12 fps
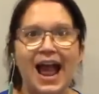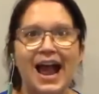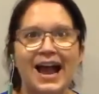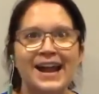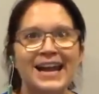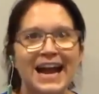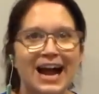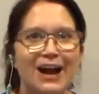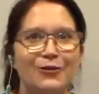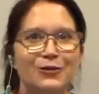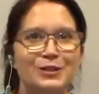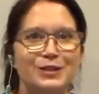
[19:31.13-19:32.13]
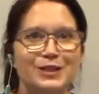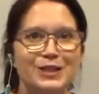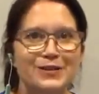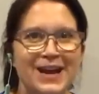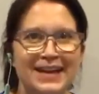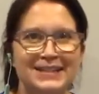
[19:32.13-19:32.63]
and I will see
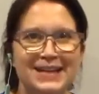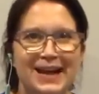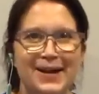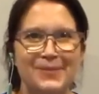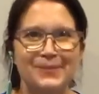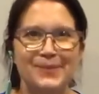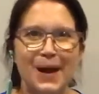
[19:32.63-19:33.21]
you next time.